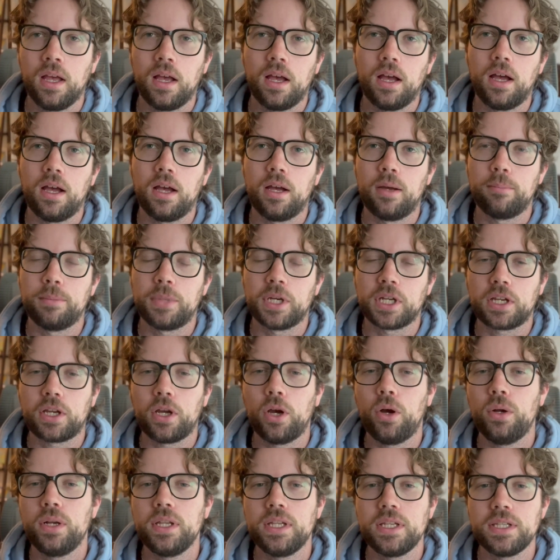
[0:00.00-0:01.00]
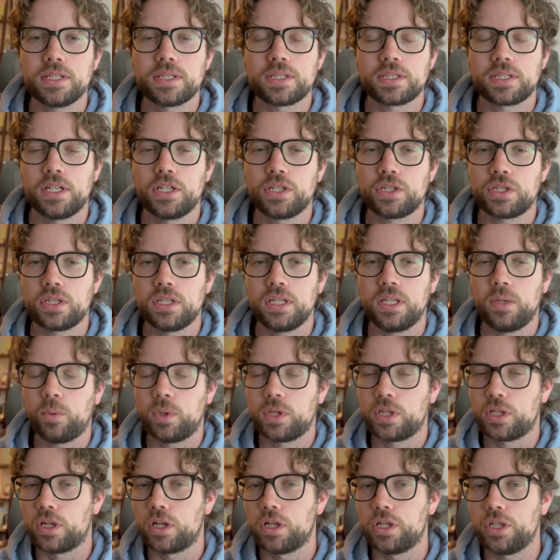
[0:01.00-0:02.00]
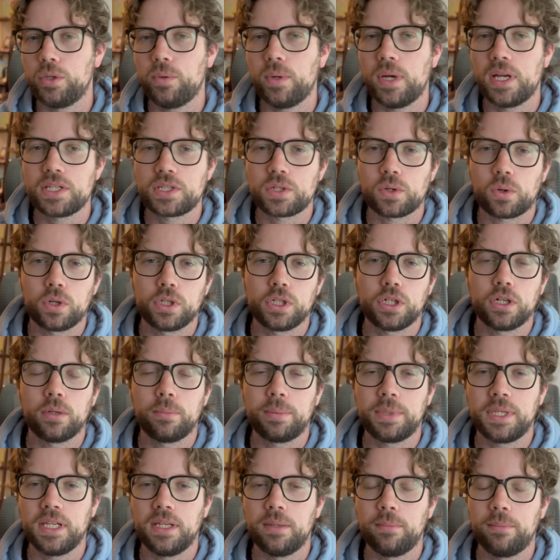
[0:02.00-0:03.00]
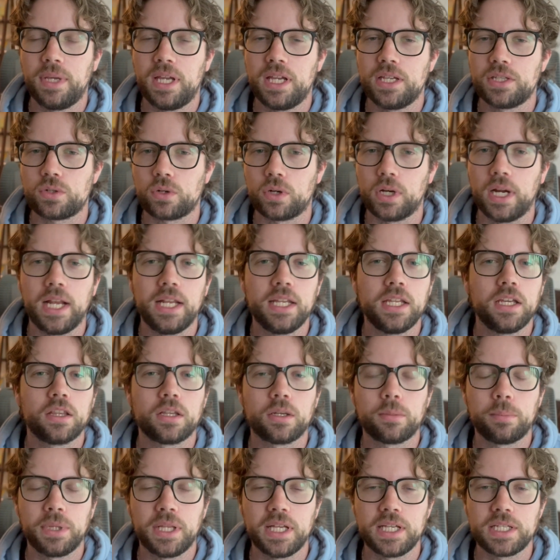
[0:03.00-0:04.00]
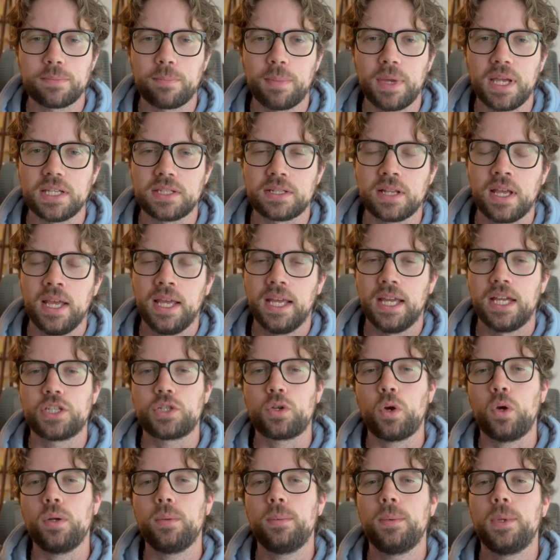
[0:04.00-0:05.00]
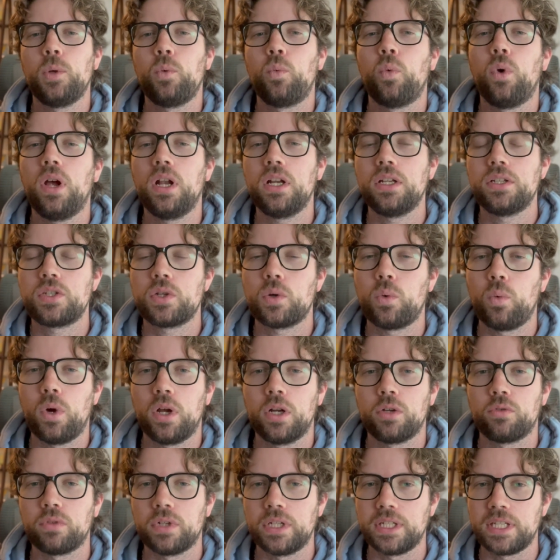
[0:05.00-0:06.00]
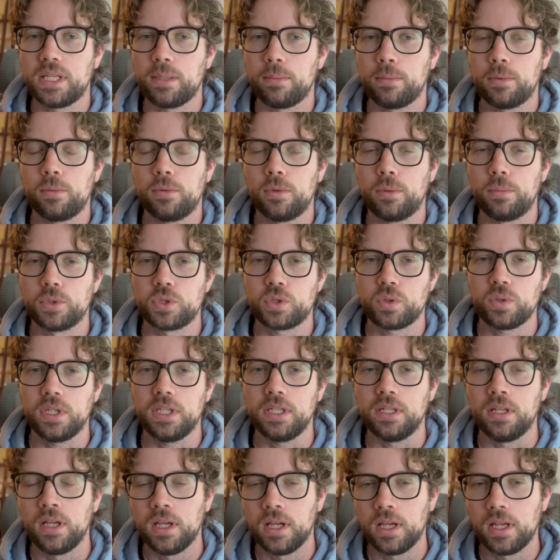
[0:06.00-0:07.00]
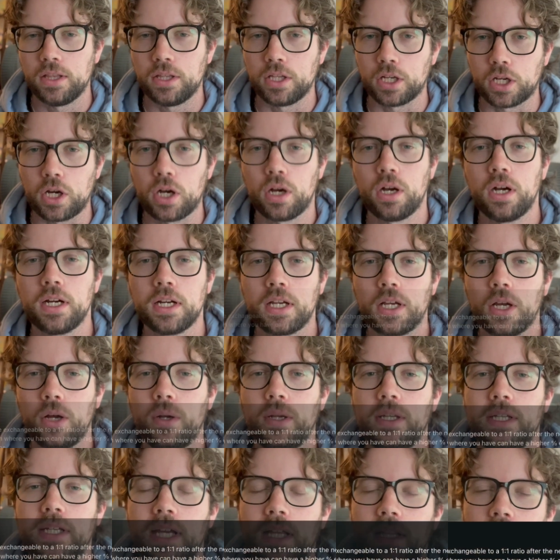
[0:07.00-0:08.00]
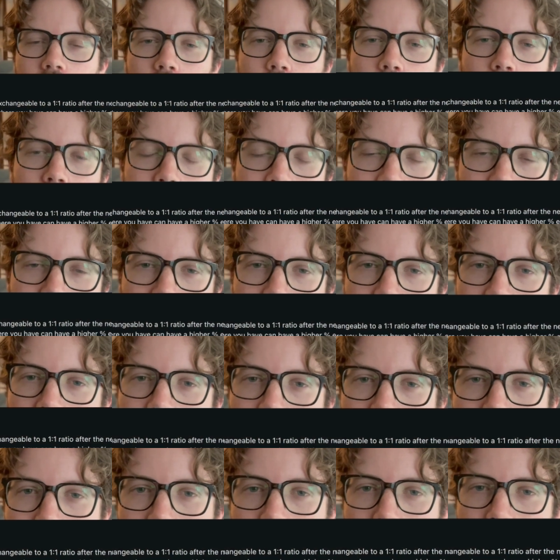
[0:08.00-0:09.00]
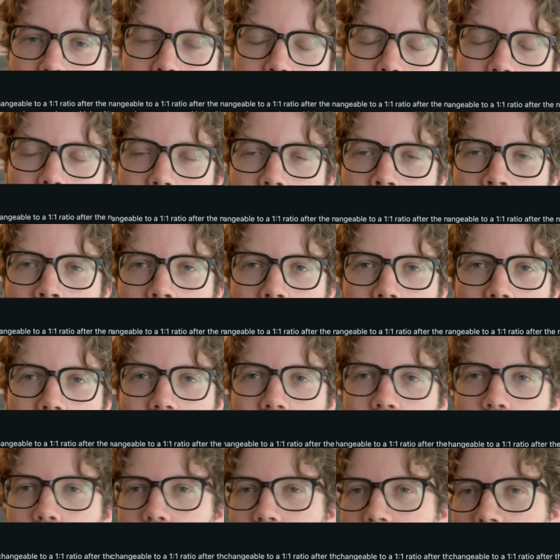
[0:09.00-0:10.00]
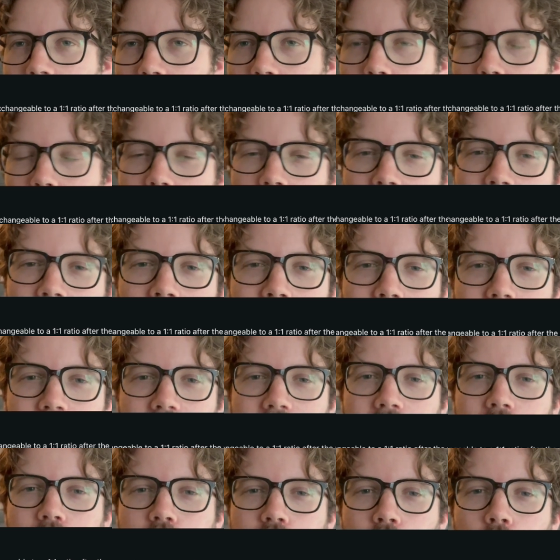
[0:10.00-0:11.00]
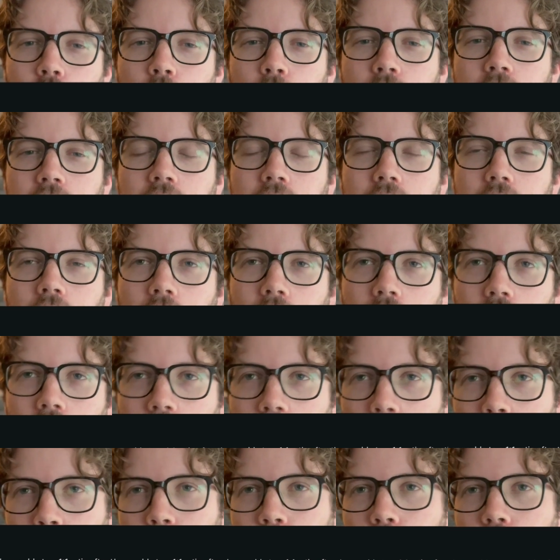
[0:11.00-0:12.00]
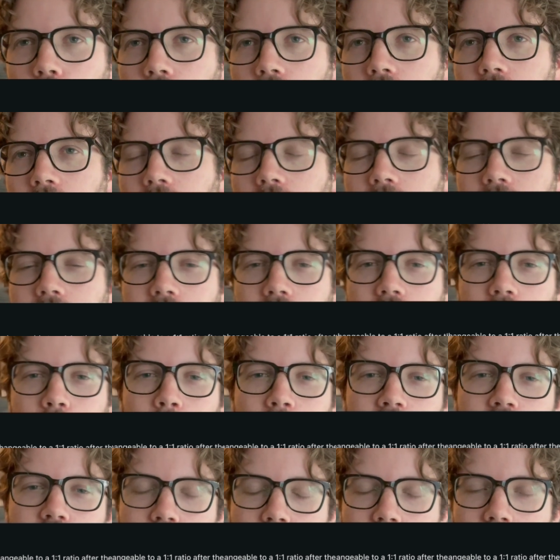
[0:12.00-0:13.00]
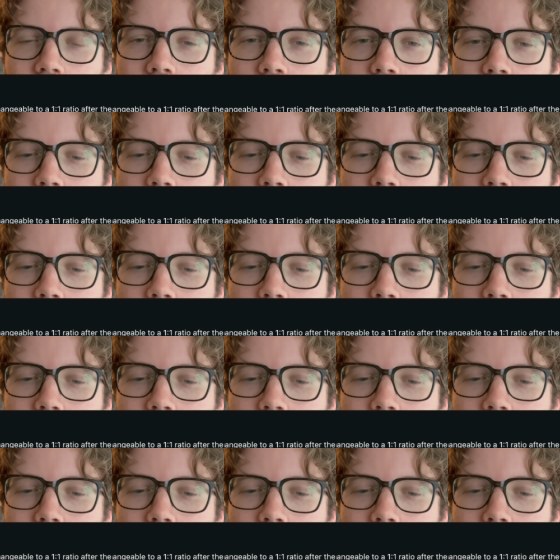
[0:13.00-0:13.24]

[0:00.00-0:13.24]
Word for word: But COTI is essentially, whether you're US or European based or any other place based, it's going to be one-to-one redeemable between the current COTI and the COTI V2. So I don't think they're really having like a token upgrade. I think they might just have